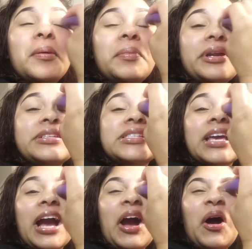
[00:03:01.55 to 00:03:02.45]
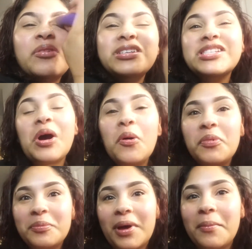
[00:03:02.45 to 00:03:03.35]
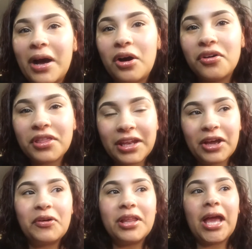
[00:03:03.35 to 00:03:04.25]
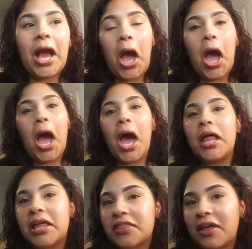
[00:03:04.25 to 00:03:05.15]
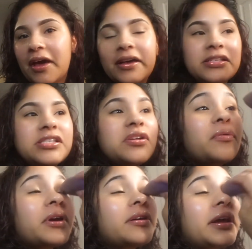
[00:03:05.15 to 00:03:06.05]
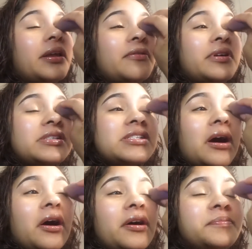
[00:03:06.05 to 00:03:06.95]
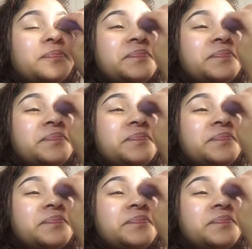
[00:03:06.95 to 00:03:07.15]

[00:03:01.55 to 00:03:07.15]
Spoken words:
but it's like I always open my mouth and I go like that. It's so weird. Anyways, after